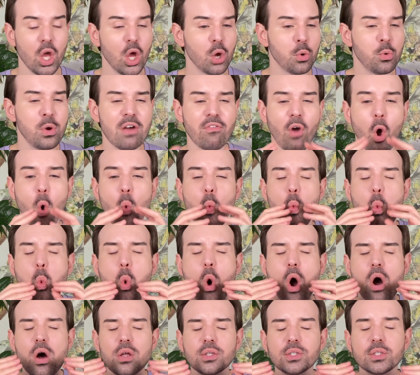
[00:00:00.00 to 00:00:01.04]
We have
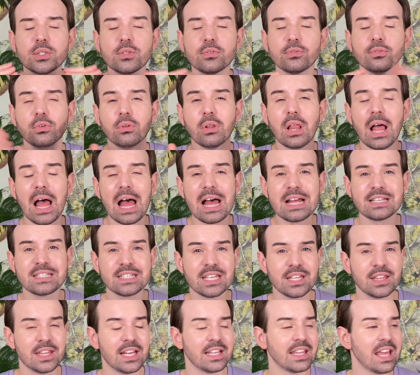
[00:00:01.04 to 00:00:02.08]
wonderful
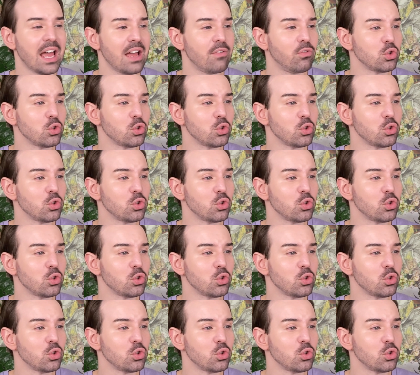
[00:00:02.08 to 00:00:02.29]
acid that have